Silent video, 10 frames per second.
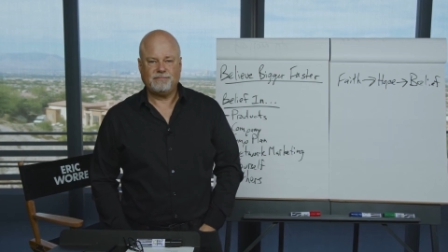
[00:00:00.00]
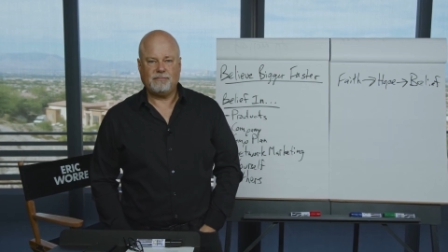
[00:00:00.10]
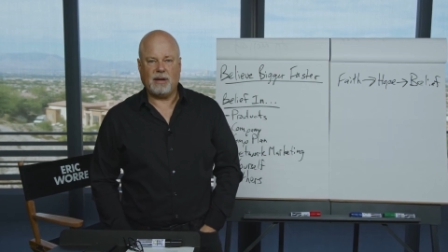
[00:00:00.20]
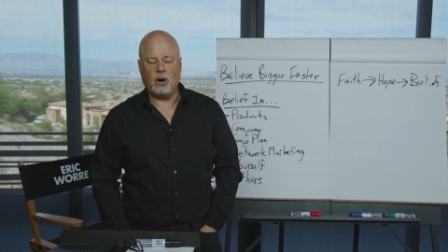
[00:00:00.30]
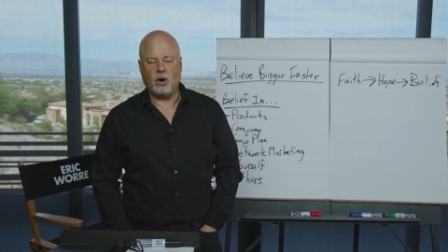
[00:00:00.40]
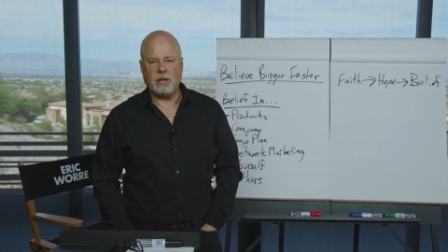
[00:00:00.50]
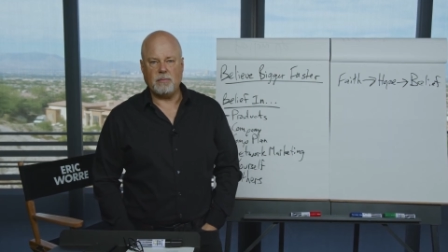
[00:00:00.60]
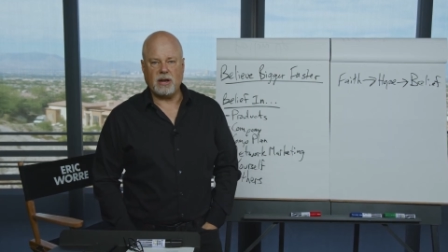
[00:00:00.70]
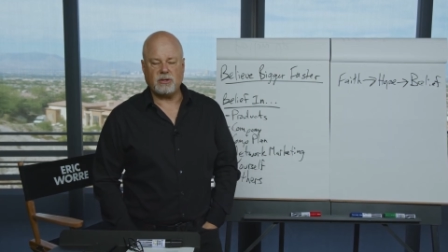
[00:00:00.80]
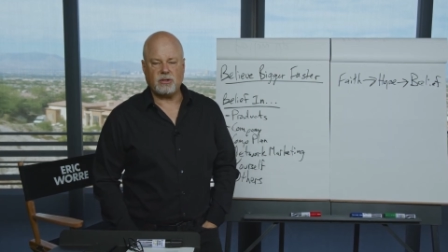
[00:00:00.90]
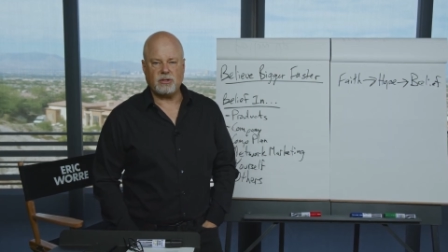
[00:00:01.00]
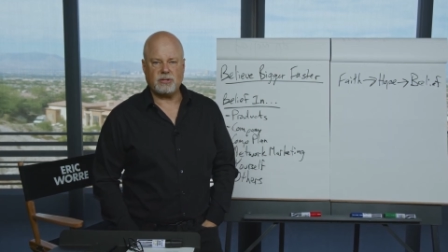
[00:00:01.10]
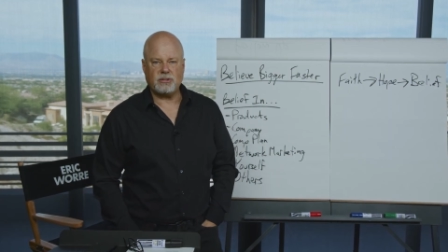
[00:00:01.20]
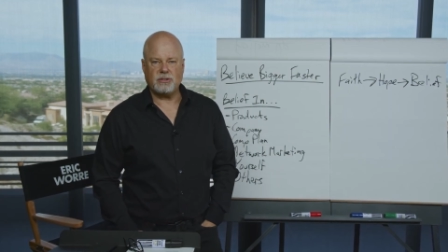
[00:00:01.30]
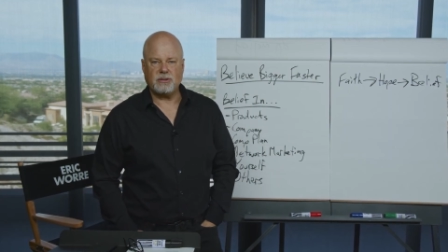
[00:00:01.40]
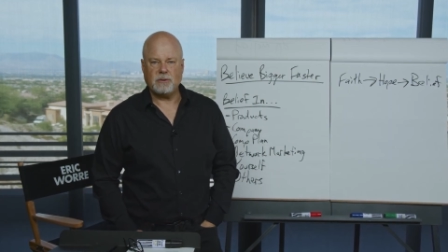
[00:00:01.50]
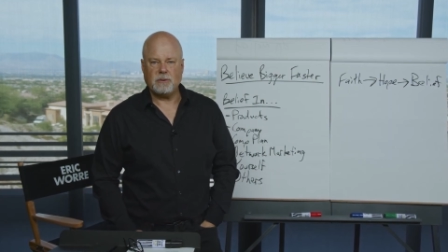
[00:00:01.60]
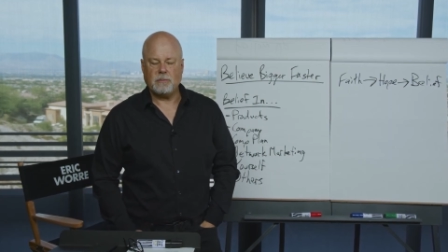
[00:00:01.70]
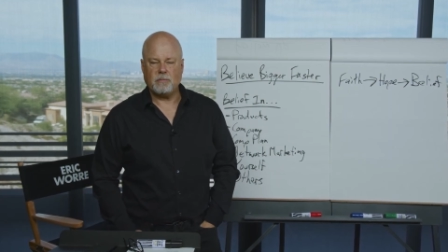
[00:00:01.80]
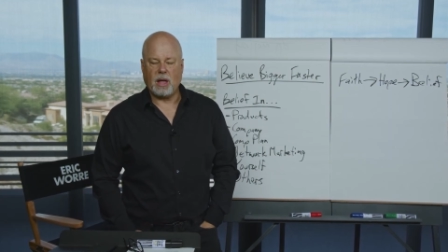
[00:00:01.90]
My early mentors,
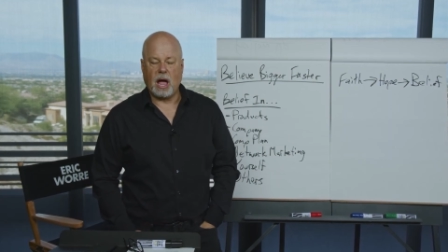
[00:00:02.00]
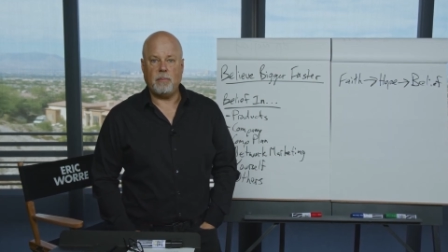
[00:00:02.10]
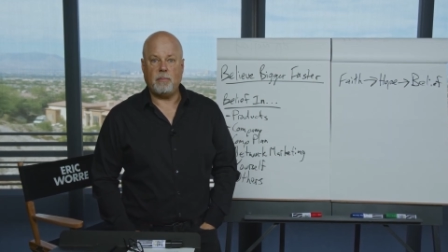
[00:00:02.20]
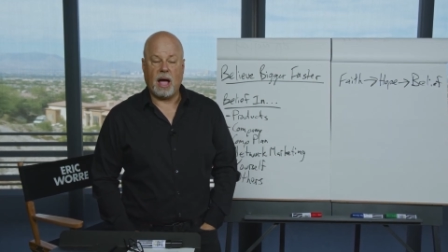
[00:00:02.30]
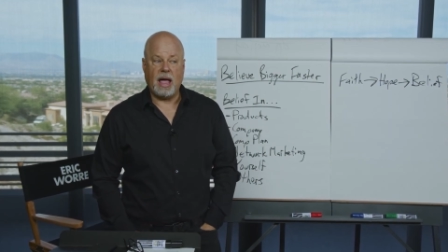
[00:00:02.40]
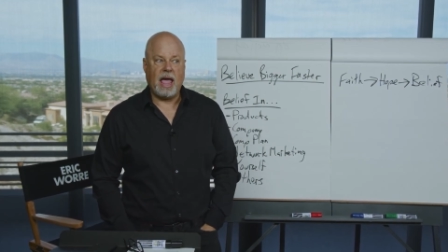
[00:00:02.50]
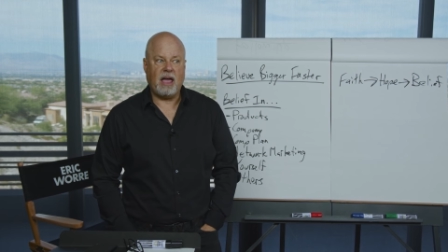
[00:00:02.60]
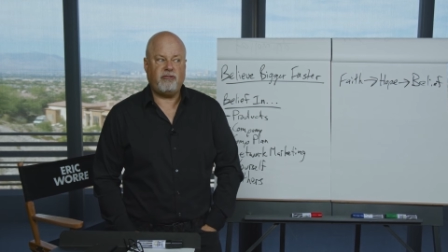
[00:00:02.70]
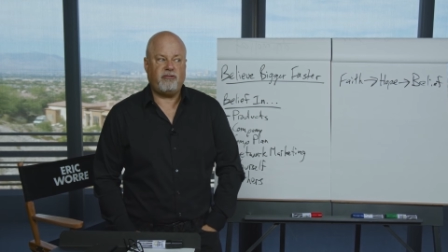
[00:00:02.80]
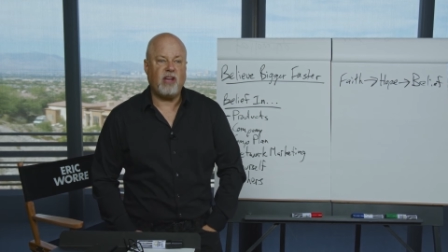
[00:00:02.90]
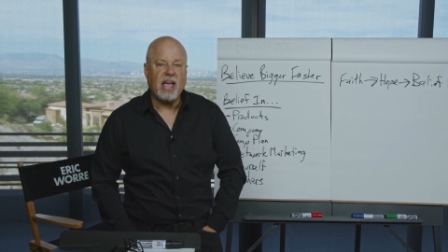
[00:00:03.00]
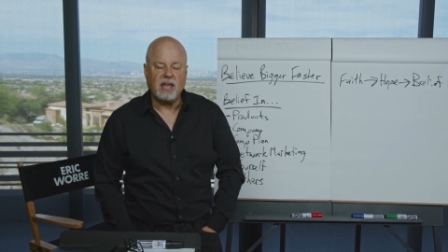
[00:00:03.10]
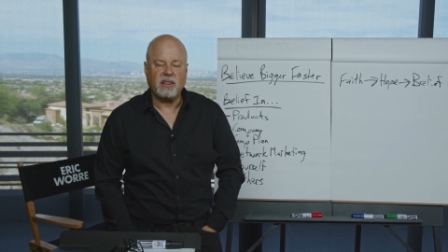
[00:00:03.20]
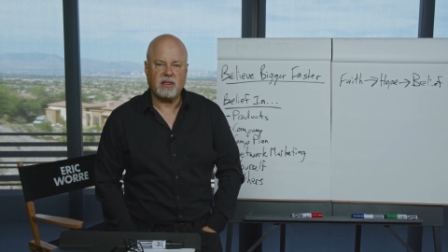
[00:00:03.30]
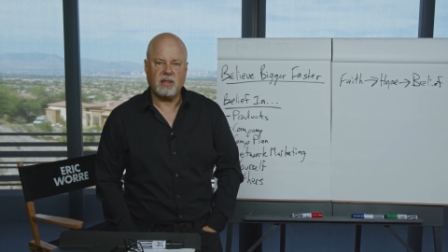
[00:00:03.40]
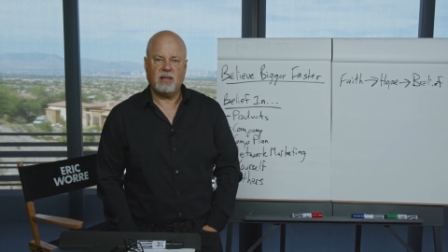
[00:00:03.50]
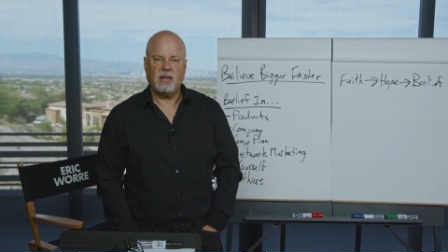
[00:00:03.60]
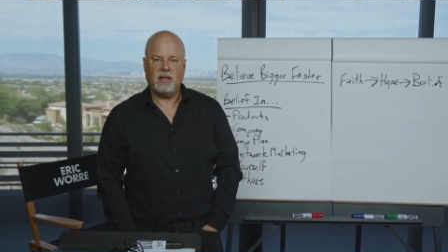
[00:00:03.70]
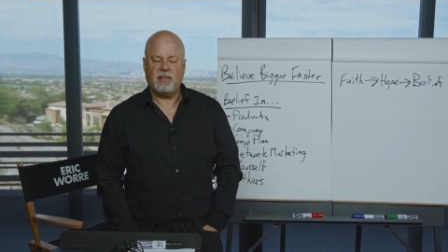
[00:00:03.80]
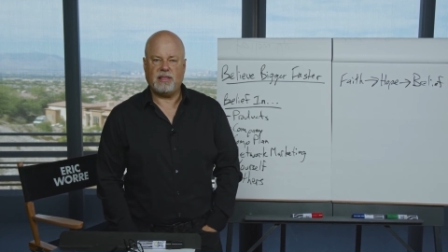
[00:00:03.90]
I had faith
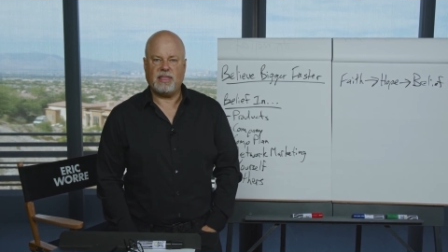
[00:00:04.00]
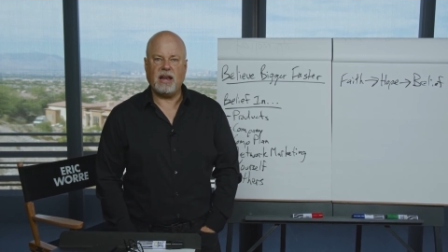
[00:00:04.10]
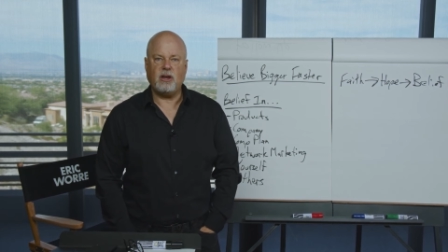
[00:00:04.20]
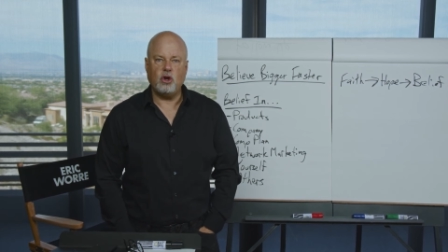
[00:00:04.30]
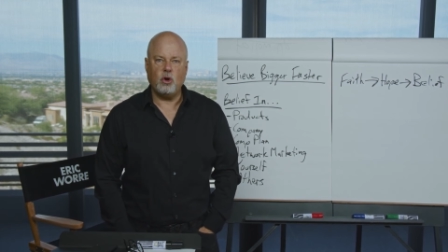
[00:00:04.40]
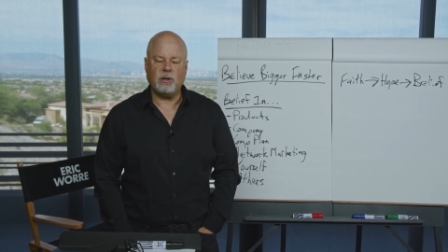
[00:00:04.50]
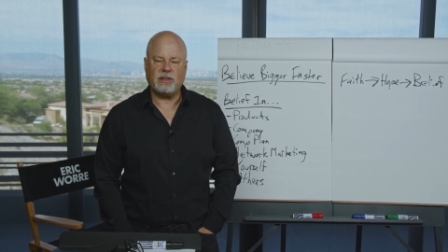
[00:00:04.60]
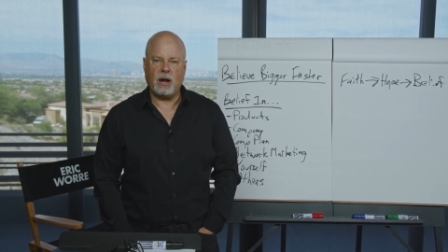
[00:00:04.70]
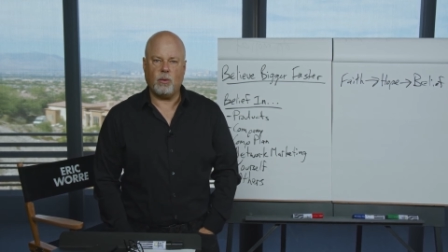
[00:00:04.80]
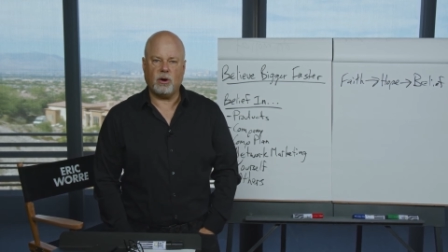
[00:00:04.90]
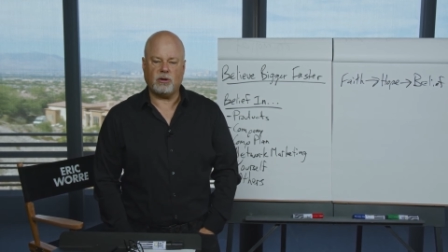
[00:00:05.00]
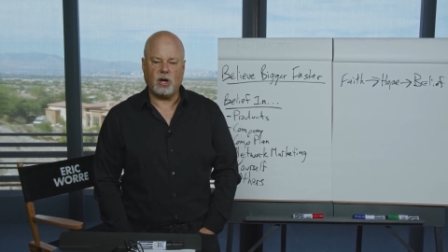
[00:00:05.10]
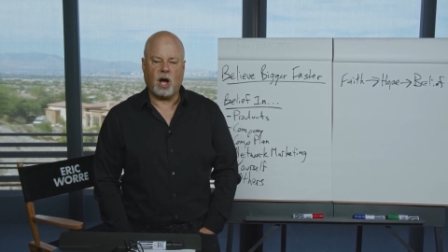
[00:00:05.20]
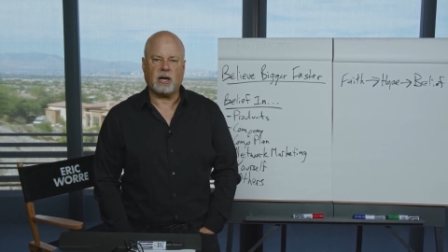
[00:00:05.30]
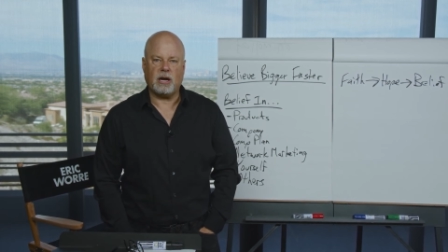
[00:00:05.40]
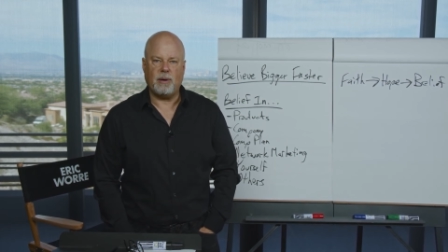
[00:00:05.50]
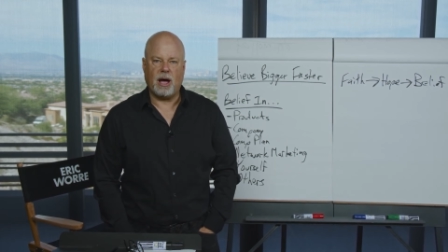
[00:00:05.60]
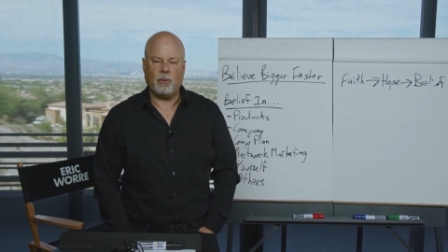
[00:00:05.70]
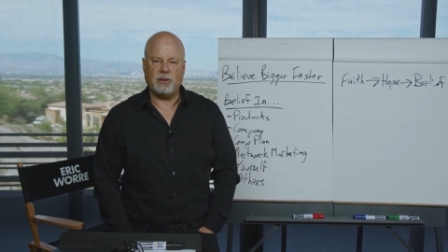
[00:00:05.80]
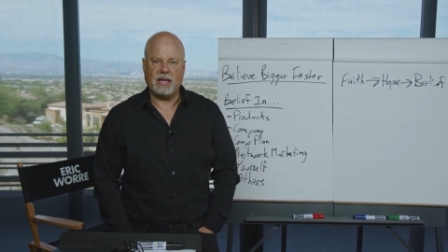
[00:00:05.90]
that they knew what they were talking
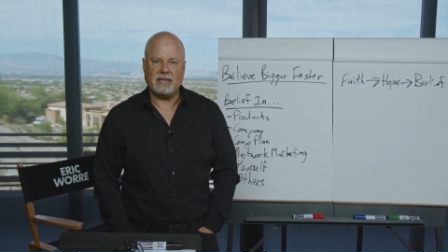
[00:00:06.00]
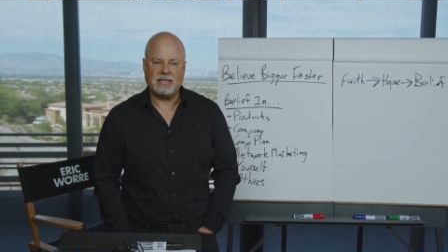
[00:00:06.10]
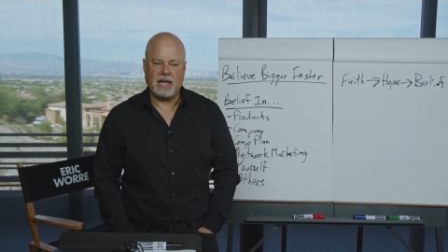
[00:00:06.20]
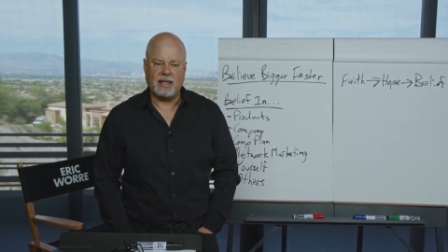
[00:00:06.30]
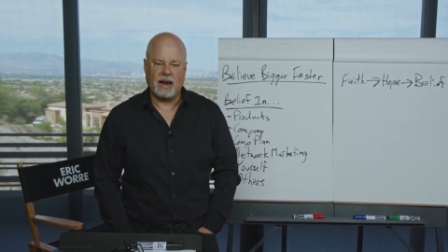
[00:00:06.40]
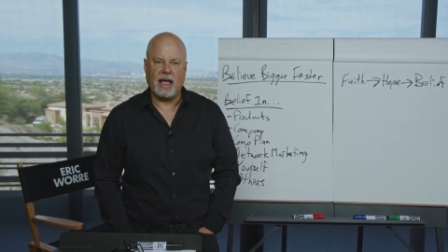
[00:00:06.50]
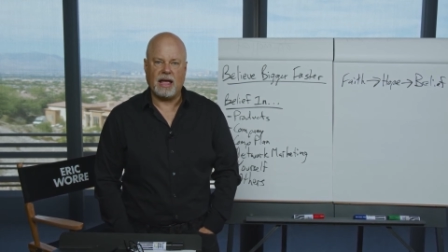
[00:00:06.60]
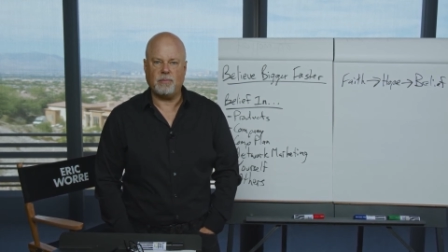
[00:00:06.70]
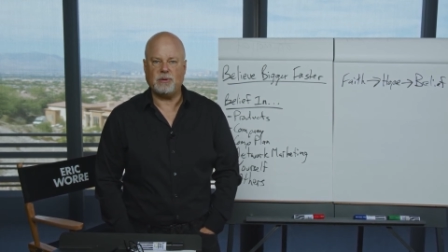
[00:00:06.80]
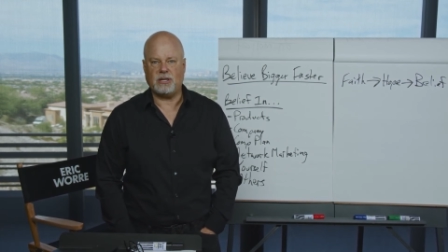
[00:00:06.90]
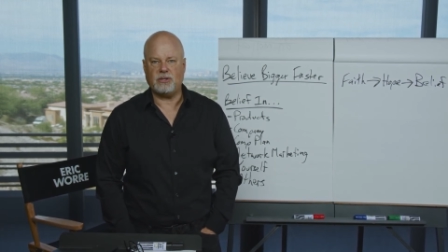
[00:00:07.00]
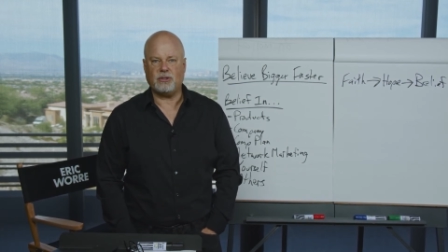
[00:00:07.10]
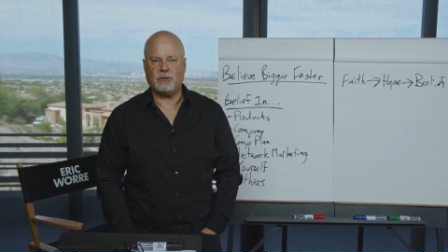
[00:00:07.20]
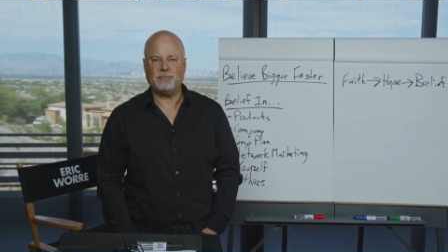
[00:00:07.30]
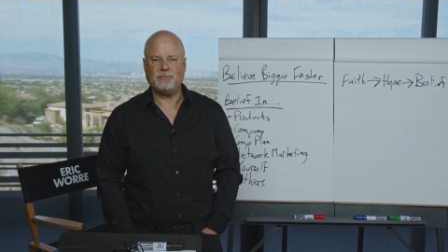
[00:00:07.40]
about when they said that I had potential.